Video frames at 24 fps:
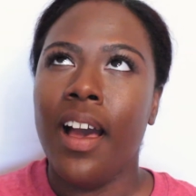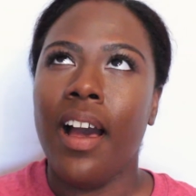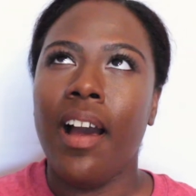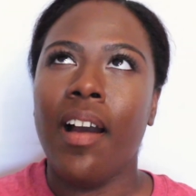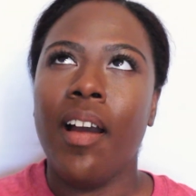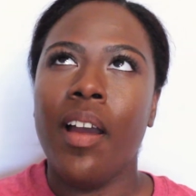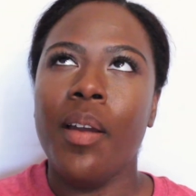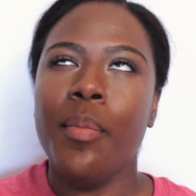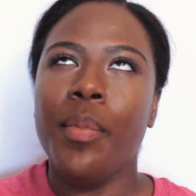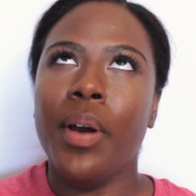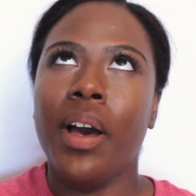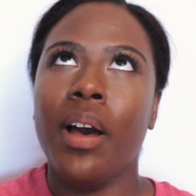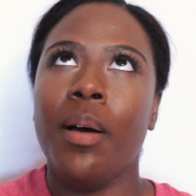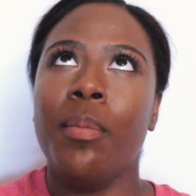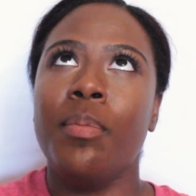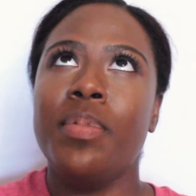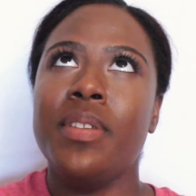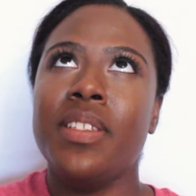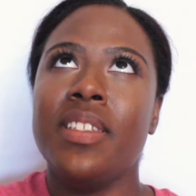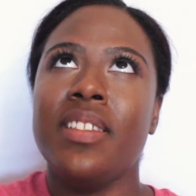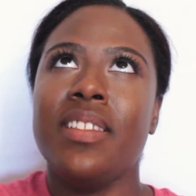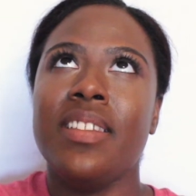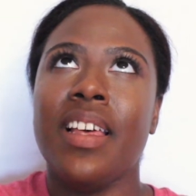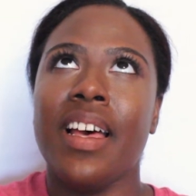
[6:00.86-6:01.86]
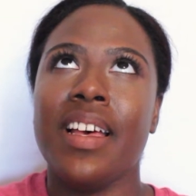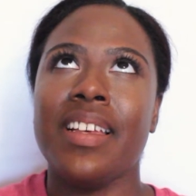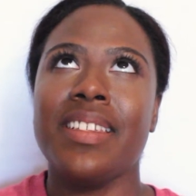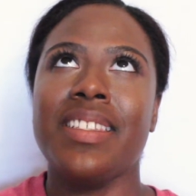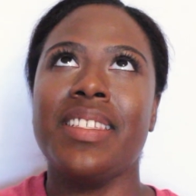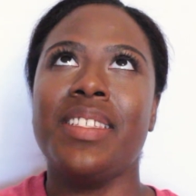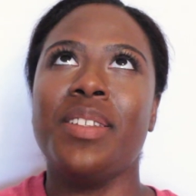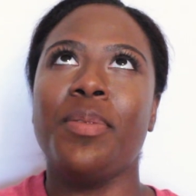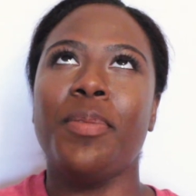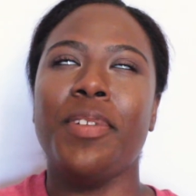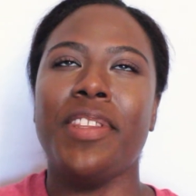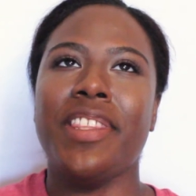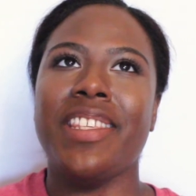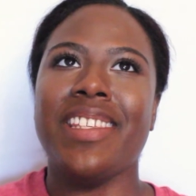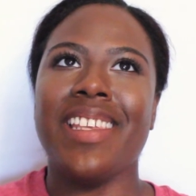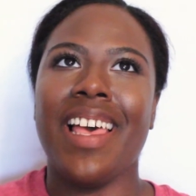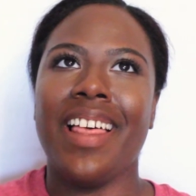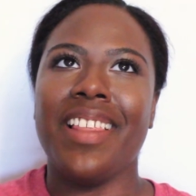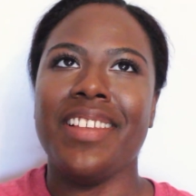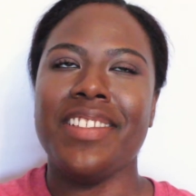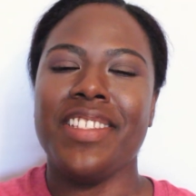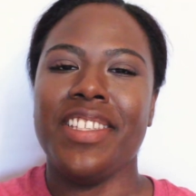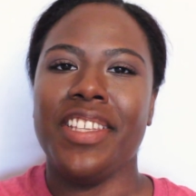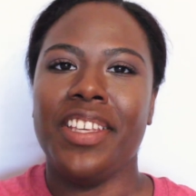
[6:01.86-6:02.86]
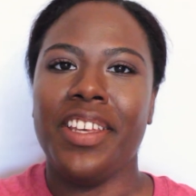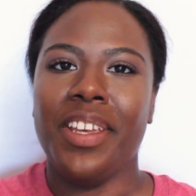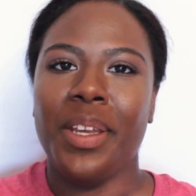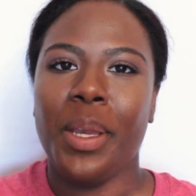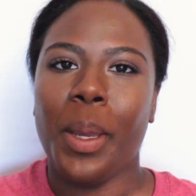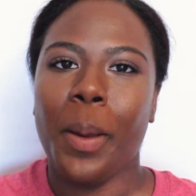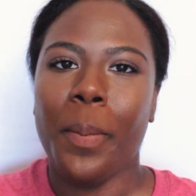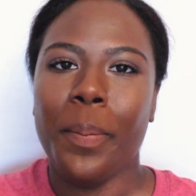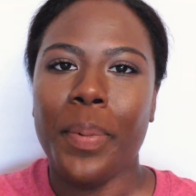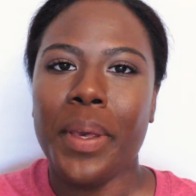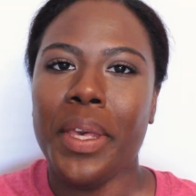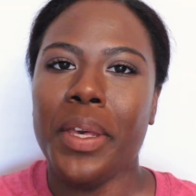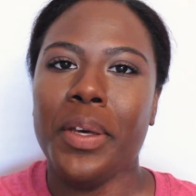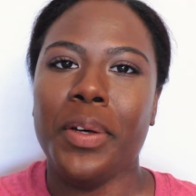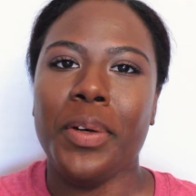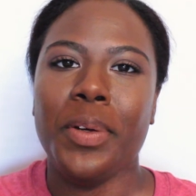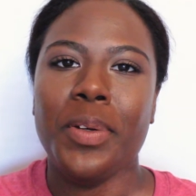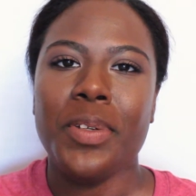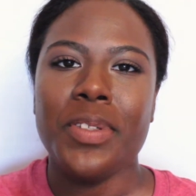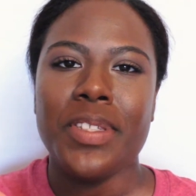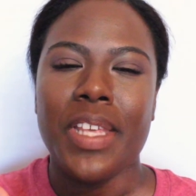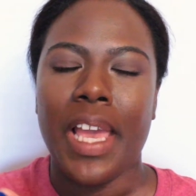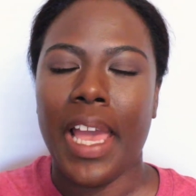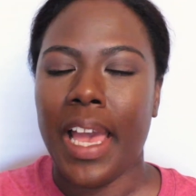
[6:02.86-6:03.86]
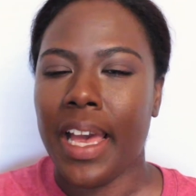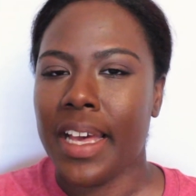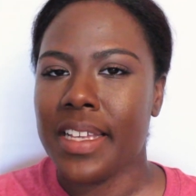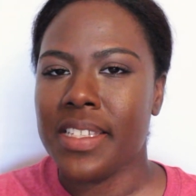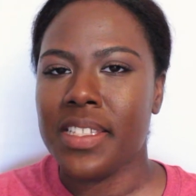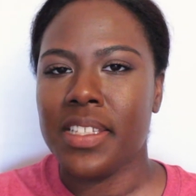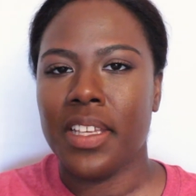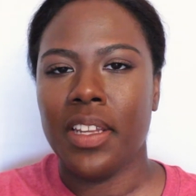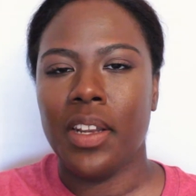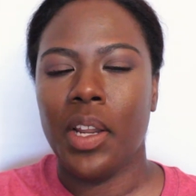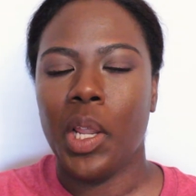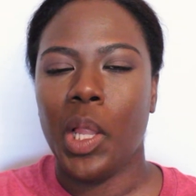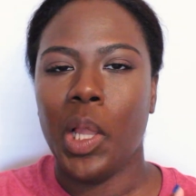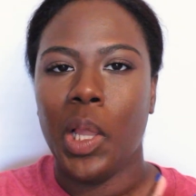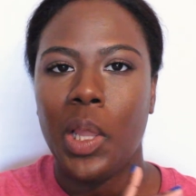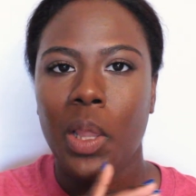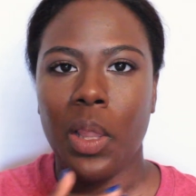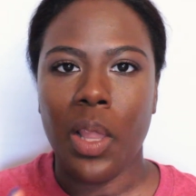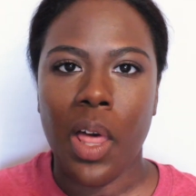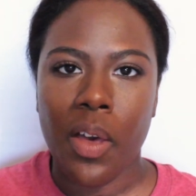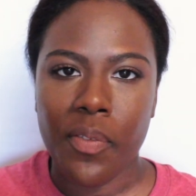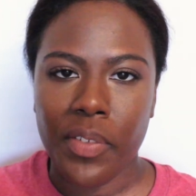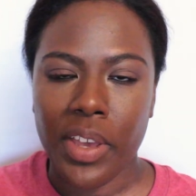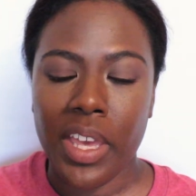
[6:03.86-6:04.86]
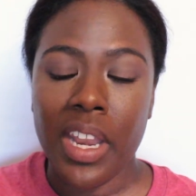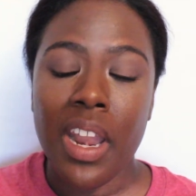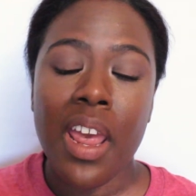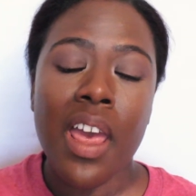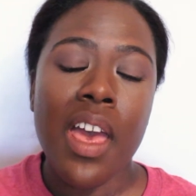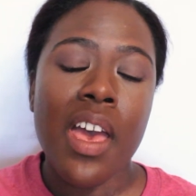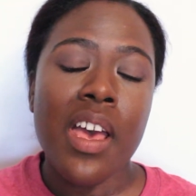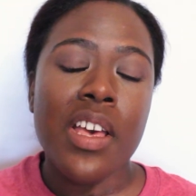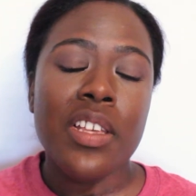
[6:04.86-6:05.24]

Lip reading: I'm obsessed with salicylic peels acid, love it.